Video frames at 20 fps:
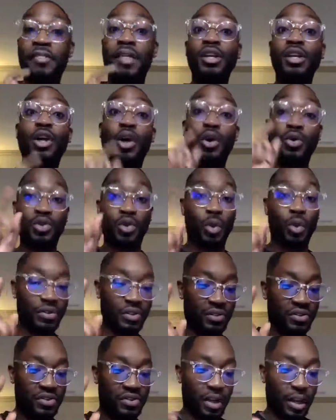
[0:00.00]
It then
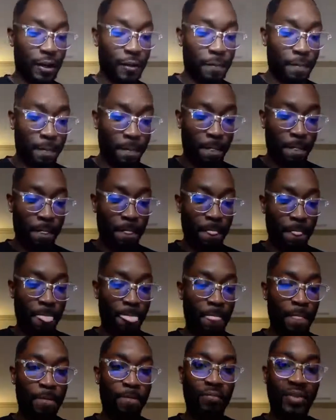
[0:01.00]
goes on to say
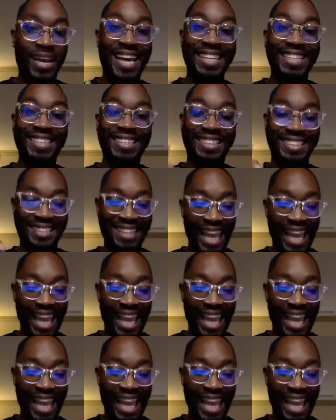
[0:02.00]
a